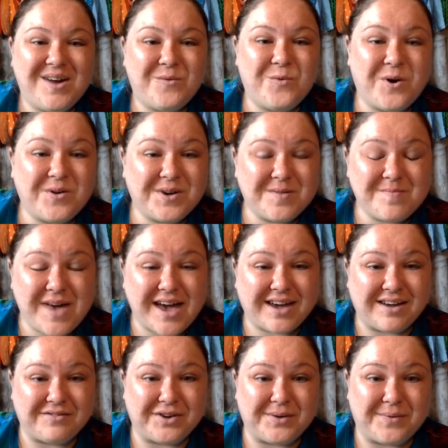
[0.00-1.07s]
Welcome back,
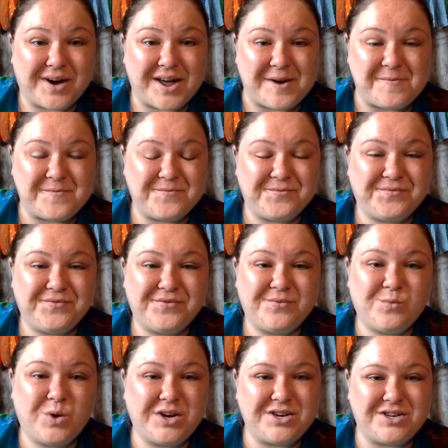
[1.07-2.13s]
everyone.
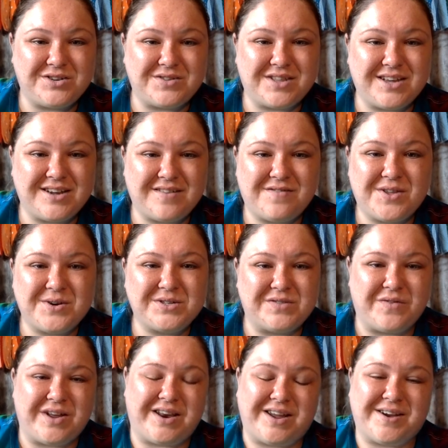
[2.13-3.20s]
What did you think of those
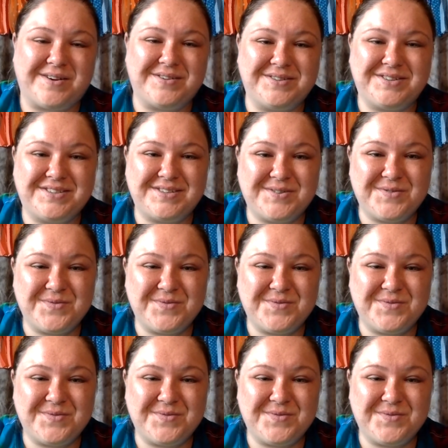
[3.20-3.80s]
videos?